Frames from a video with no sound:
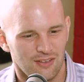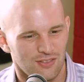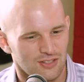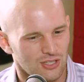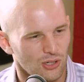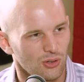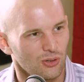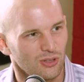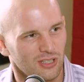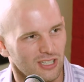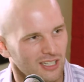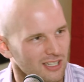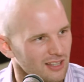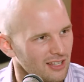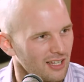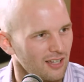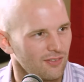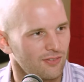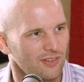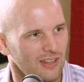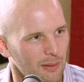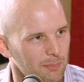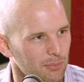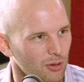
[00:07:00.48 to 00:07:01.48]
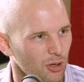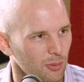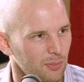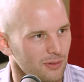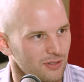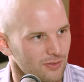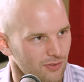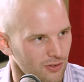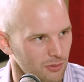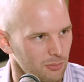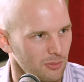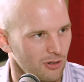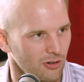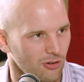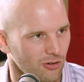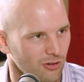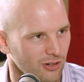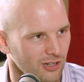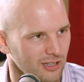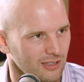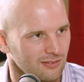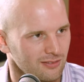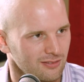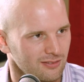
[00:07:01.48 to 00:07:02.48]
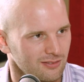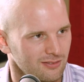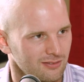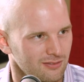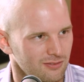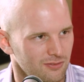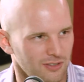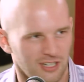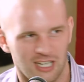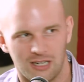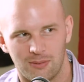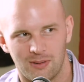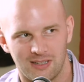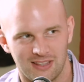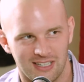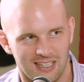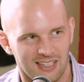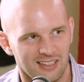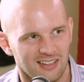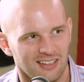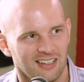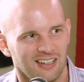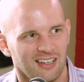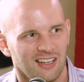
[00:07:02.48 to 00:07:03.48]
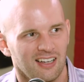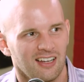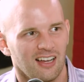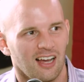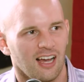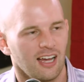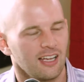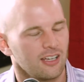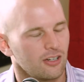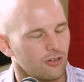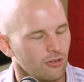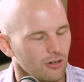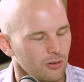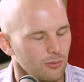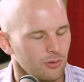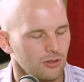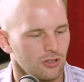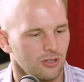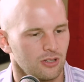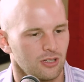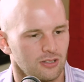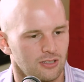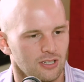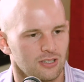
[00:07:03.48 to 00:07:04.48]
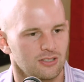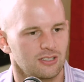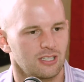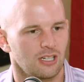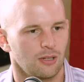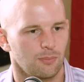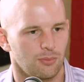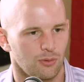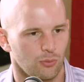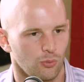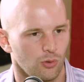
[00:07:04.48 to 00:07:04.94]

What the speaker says: if it's only in there for that purpose for the mirroring, forget about that. I agree with you that it does set up the